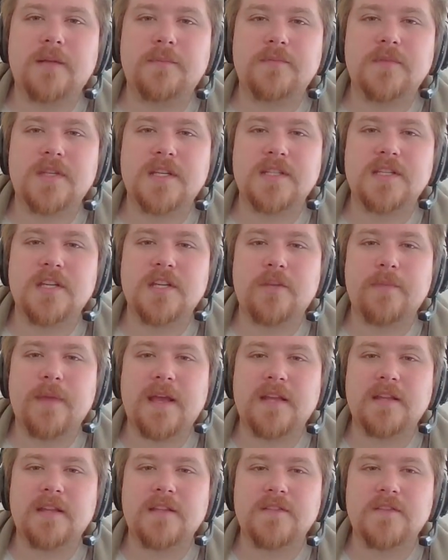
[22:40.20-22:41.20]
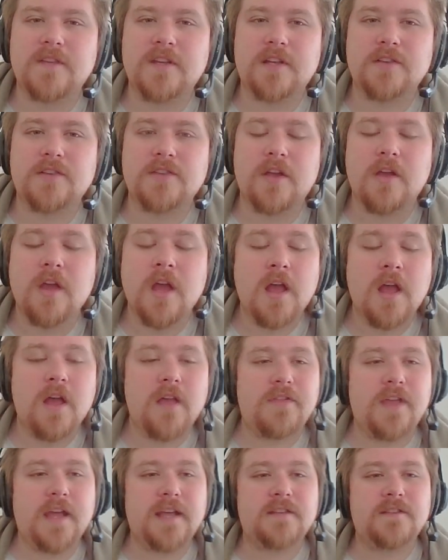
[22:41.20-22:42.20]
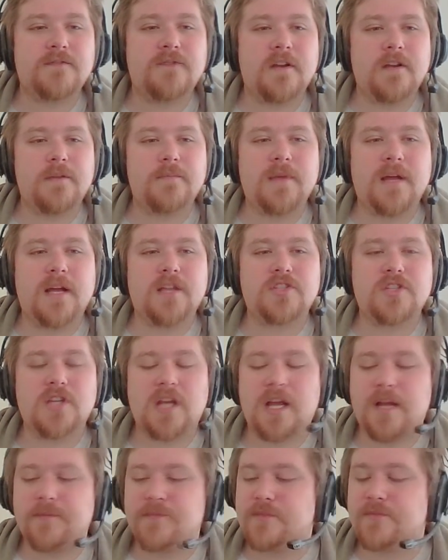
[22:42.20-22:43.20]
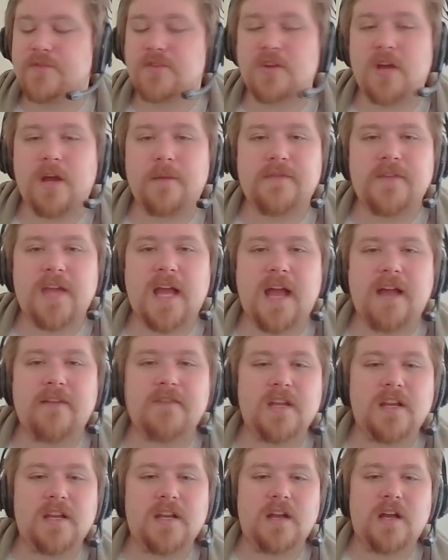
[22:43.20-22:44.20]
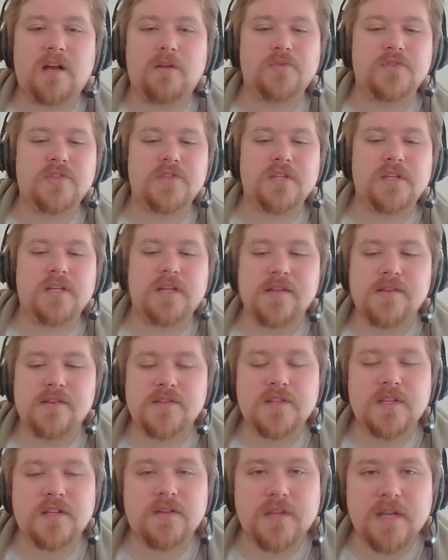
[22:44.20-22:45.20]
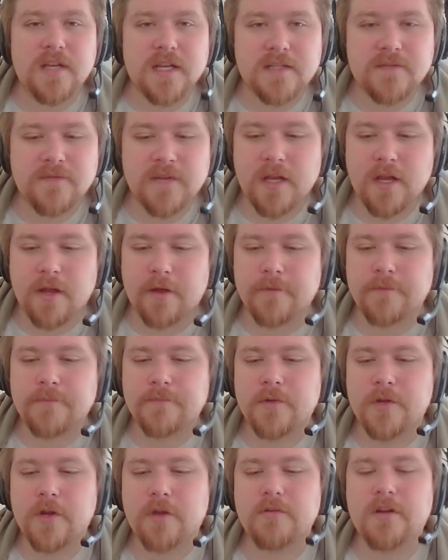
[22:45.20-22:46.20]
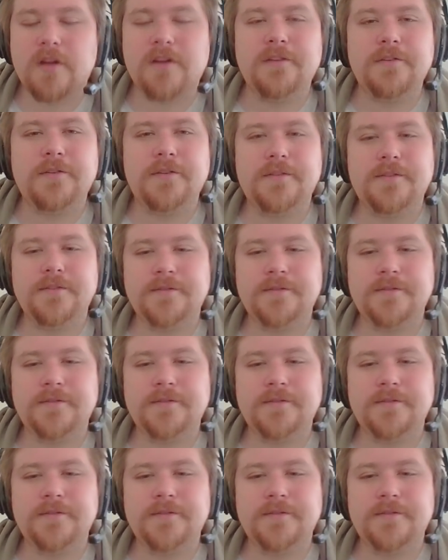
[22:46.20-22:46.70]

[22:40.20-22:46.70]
continue making these videos. So thanks very much. Subscribe if you haven't, and I will see you guys on the next video. Hooroo!